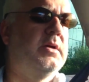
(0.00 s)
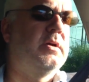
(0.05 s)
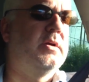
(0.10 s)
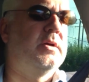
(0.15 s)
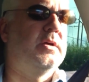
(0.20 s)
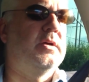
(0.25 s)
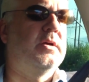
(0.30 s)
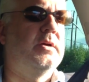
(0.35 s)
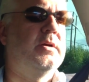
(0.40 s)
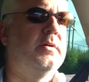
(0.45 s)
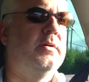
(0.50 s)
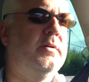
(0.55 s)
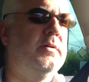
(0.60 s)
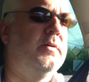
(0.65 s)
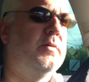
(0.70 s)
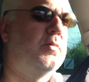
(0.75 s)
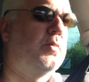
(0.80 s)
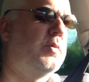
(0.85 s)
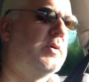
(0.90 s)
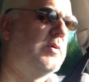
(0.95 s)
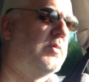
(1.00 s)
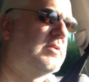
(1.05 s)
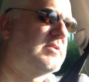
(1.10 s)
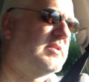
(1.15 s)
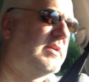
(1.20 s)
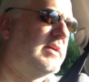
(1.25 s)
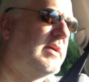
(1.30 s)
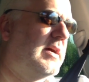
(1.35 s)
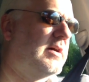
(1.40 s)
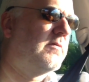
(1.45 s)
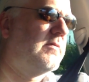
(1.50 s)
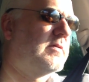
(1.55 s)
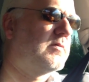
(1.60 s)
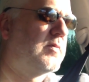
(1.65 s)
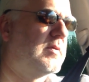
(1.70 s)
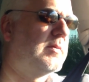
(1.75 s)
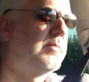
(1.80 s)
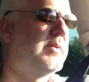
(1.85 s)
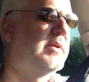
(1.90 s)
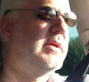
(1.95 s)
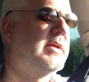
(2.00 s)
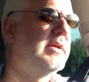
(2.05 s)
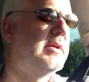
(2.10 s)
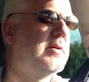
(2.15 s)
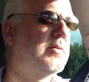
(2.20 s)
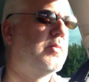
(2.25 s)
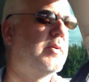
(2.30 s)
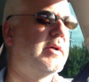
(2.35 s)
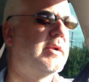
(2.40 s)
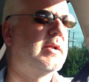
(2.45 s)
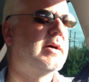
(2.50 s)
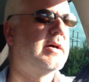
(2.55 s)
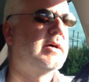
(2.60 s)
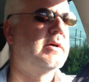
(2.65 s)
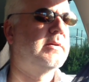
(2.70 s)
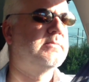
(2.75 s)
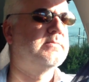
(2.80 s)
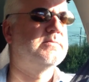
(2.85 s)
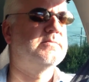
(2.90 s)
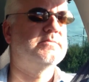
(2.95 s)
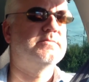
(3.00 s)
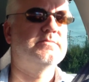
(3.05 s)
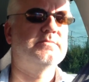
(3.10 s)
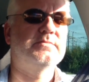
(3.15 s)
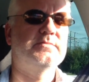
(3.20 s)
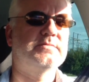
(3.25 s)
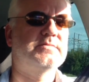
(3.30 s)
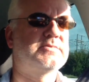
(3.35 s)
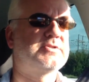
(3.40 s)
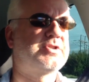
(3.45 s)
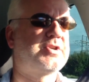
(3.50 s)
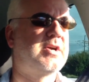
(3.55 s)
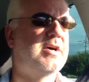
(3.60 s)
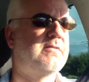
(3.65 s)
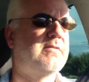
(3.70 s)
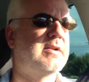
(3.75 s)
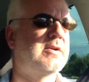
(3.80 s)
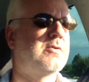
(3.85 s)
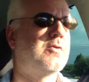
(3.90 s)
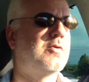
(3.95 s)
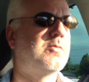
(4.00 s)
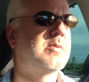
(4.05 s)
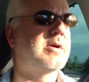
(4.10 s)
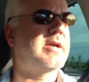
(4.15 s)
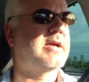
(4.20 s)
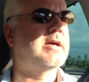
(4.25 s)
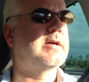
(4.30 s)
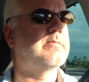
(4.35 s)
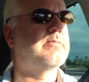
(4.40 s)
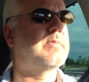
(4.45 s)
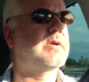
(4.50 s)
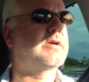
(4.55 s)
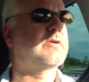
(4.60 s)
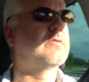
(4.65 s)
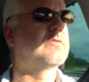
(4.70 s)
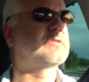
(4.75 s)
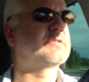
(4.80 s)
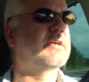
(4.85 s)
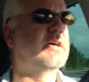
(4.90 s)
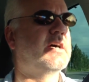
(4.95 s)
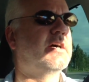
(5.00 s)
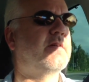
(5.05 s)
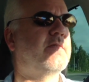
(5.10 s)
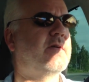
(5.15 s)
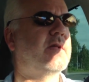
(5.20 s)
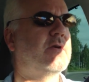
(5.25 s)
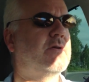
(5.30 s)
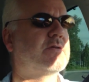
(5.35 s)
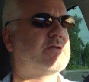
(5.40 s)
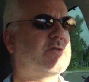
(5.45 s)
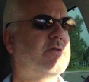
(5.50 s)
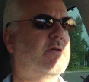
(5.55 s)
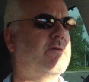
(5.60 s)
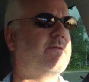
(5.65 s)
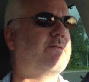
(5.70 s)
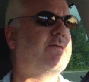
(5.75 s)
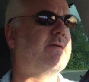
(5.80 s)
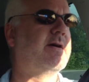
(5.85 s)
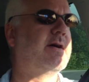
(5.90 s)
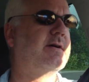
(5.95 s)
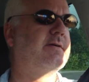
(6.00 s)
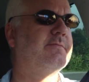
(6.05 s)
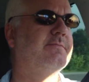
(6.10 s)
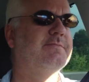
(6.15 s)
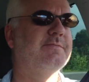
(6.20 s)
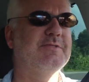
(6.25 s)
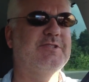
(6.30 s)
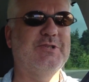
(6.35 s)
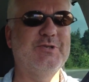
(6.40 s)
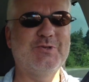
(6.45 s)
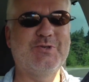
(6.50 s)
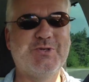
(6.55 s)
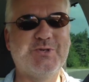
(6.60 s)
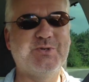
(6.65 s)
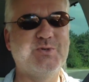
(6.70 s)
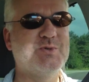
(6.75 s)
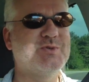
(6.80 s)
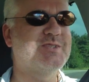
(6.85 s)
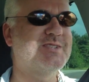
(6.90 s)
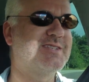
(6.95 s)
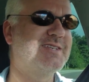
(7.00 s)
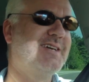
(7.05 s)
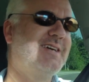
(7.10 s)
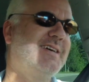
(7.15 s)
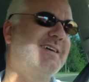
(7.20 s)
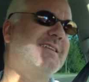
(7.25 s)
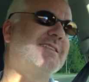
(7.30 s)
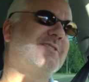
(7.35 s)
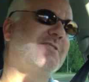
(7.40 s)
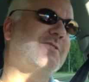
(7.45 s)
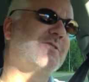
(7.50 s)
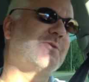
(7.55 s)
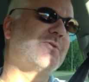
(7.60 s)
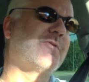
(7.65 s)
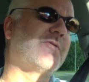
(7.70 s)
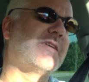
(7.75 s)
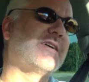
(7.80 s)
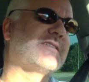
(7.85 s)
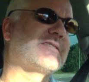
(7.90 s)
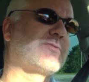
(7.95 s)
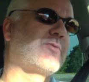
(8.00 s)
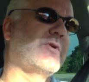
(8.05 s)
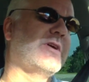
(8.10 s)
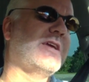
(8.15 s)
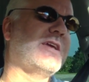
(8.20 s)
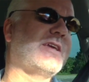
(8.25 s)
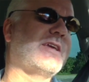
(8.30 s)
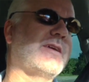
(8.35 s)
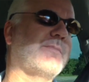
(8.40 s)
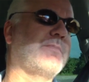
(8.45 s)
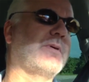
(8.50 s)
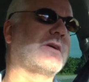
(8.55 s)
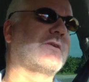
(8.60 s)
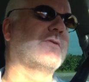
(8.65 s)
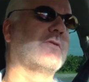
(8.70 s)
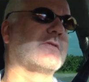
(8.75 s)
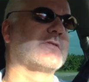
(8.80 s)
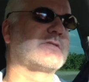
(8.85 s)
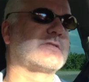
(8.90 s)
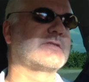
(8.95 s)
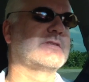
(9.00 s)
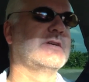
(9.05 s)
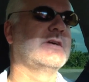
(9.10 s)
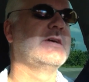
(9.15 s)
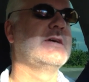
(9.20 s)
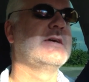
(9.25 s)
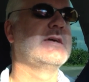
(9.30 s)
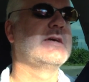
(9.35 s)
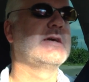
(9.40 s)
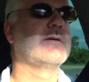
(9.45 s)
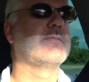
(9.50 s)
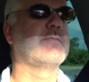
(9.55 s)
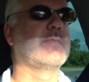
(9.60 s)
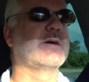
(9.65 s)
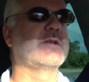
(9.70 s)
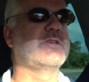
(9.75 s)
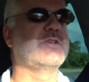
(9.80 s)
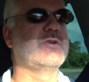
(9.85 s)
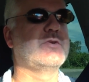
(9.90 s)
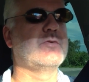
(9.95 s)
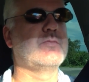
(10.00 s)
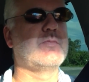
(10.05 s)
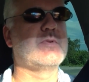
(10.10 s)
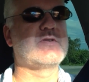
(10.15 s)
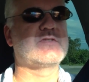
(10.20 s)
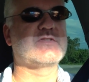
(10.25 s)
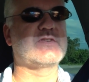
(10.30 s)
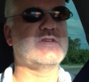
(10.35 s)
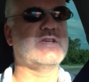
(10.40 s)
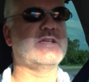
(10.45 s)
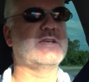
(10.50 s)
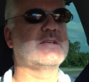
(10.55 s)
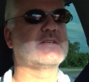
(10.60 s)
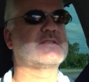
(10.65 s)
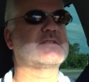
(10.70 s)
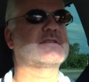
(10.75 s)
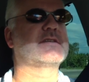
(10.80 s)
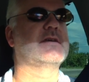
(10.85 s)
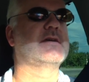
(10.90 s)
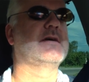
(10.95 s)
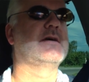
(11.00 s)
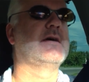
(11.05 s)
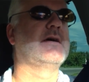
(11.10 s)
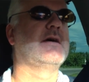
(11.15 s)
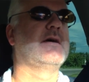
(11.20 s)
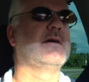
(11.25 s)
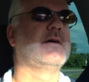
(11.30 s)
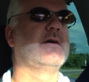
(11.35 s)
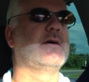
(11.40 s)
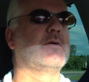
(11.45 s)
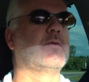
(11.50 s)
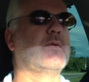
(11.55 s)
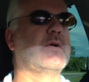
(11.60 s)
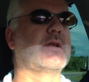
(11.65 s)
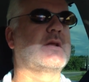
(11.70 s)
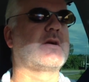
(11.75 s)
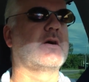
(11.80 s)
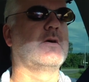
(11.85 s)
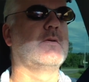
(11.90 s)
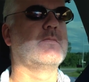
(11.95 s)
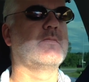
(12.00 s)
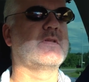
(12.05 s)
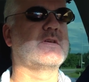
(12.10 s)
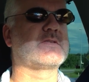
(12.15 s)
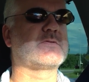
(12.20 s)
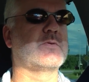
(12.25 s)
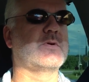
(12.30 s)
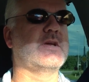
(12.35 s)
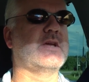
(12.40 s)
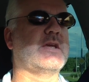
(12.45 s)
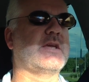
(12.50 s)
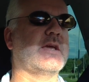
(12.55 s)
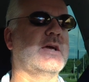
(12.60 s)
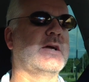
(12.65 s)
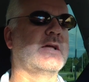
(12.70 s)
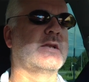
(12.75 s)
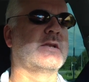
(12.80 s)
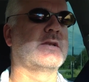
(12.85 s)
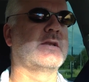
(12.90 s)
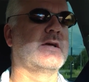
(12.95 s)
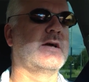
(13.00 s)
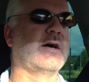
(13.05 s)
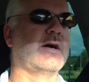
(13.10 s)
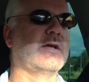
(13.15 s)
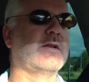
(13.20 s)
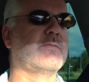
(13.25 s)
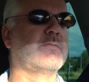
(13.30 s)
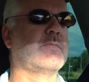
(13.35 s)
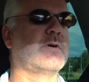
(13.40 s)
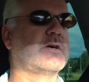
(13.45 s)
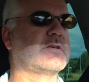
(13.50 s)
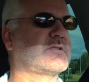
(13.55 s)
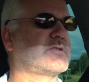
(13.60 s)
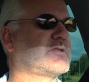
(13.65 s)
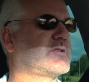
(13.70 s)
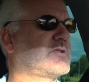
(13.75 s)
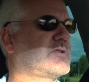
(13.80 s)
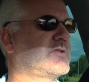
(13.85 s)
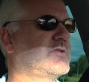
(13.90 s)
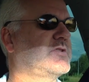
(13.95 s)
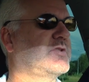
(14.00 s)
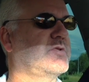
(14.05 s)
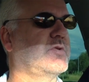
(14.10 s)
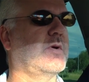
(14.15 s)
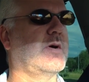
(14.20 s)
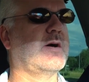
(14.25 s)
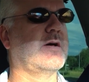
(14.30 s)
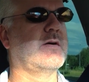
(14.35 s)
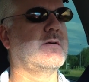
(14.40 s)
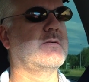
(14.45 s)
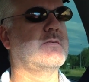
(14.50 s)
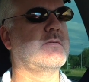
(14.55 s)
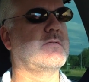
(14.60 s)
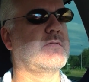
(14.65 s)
Uh, we will see how it will be when I'm traveling home again, because I have a lot of uh, to-dos to do this week, because my new Mercedes will come this week, and I must do a,